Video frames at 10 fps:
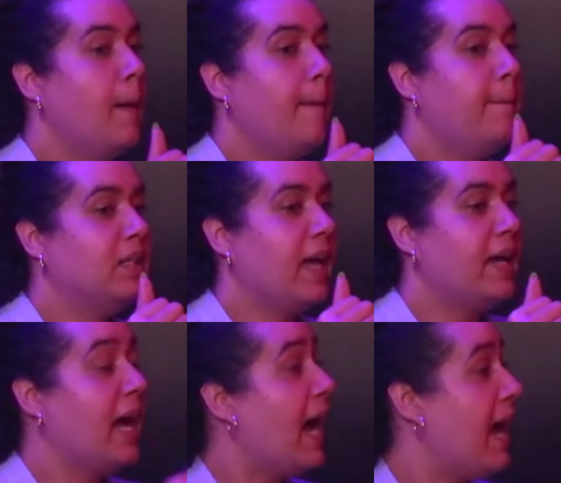But
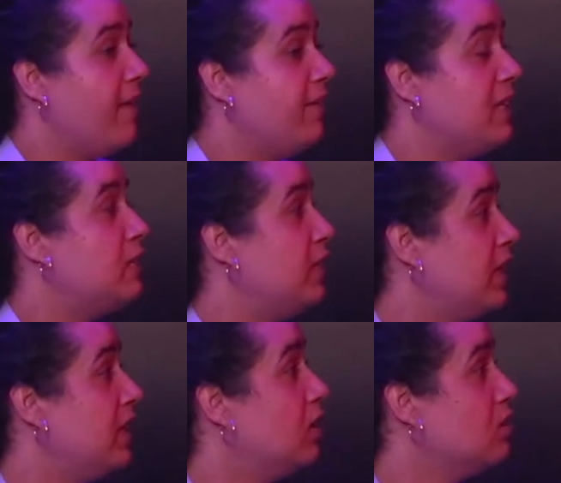like I have these
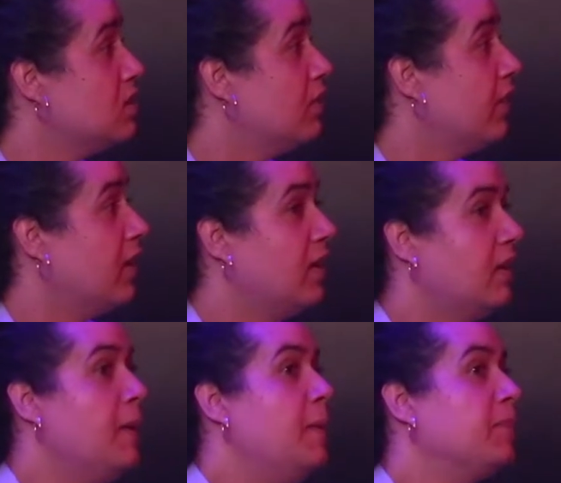videos of her.
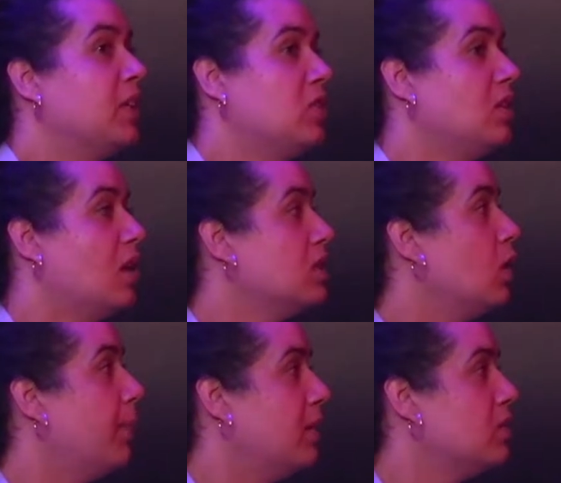She's also a
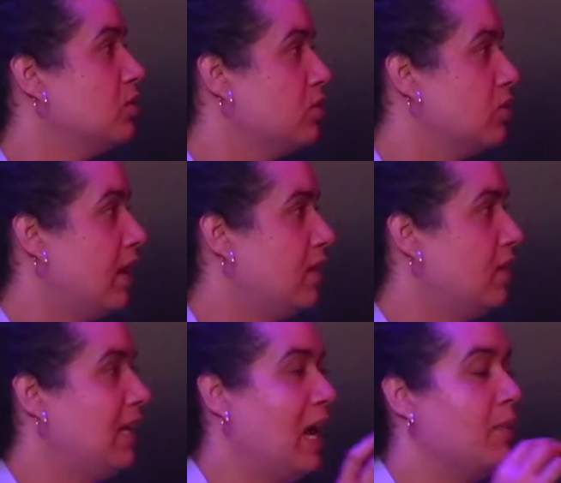personal trainer,
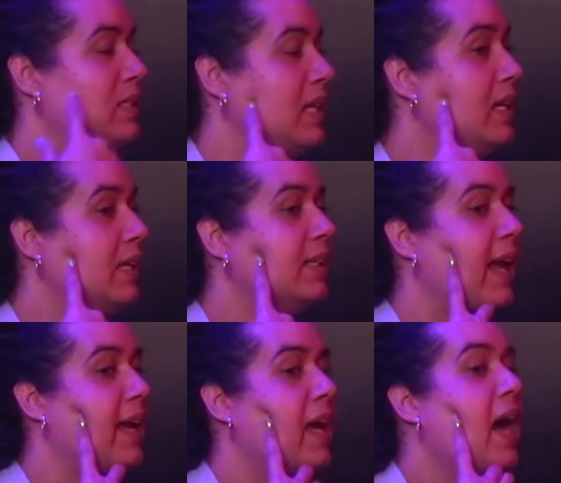and I was thinking
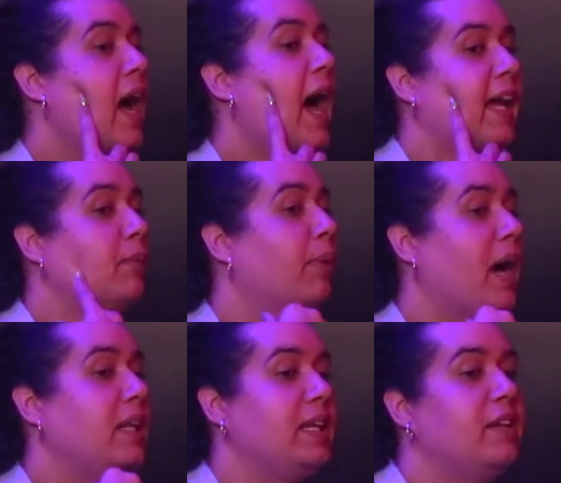like I can
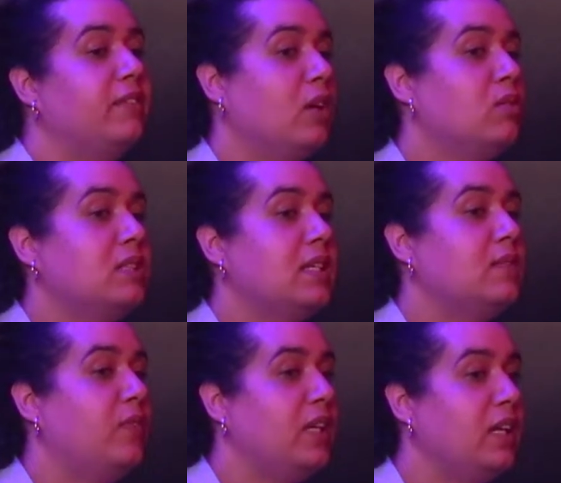probably give Los this
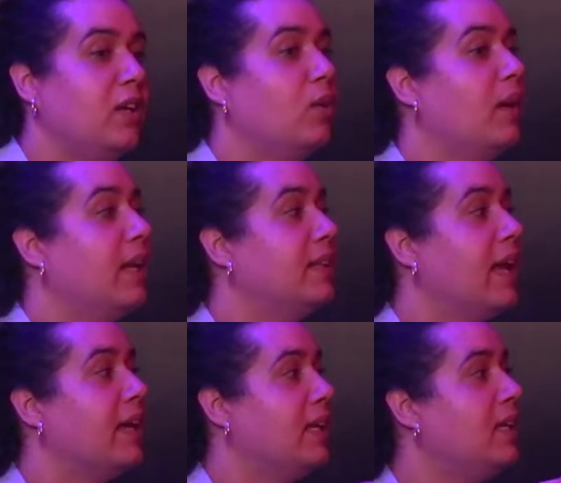video and
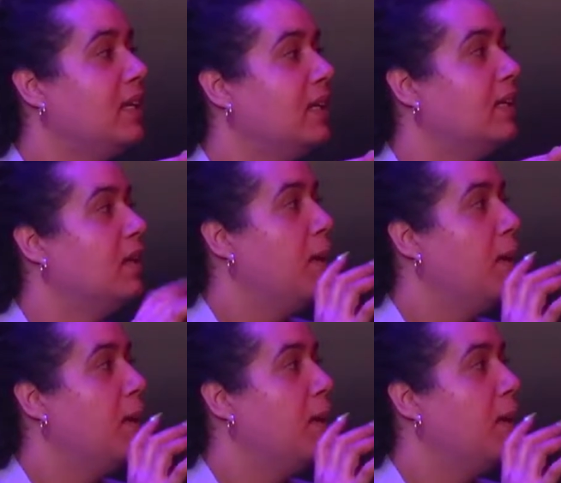like he can